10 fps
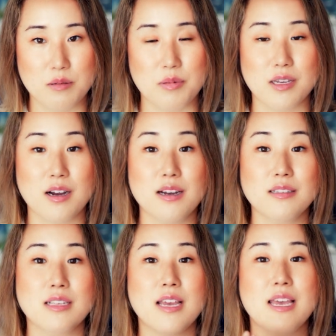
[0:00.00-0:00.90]

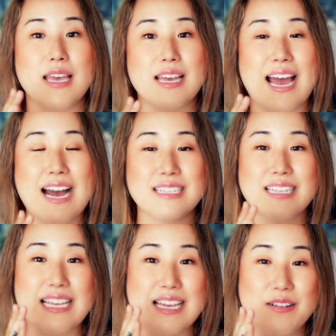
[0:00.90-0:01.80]
because it has
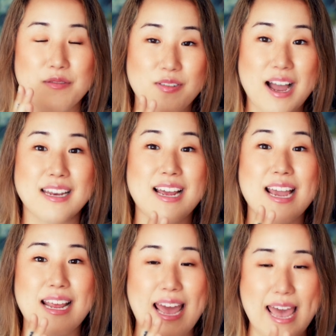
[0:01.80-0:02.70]
a
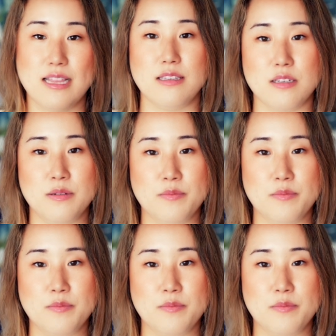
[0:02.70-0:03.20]
finite end.